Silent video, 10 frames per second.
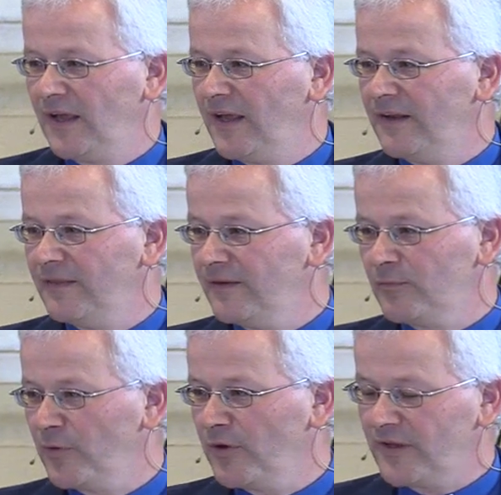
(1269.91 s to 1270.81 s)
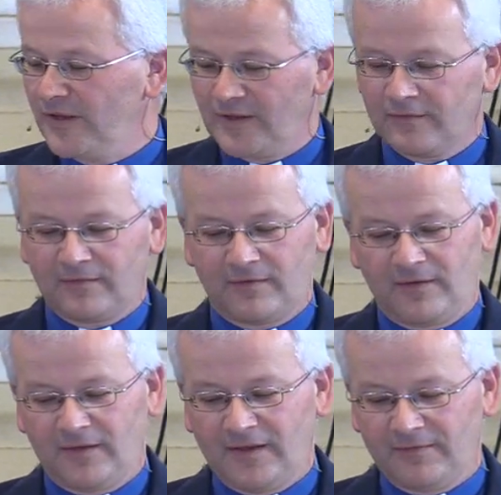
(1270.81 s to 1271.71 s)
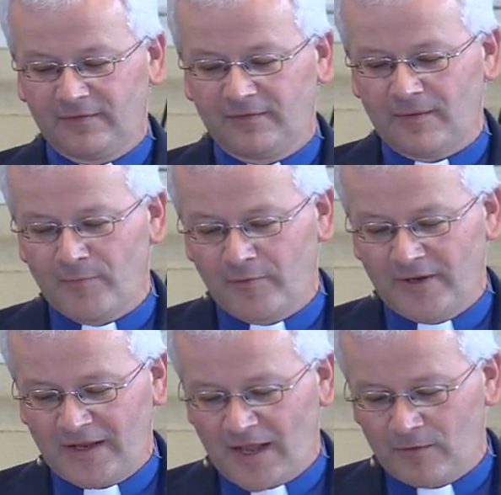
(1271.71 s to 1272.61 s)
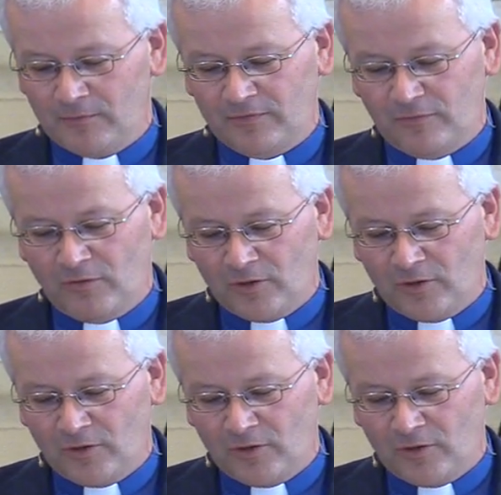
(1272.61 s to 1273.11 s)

And in this book, he gives summary accounts of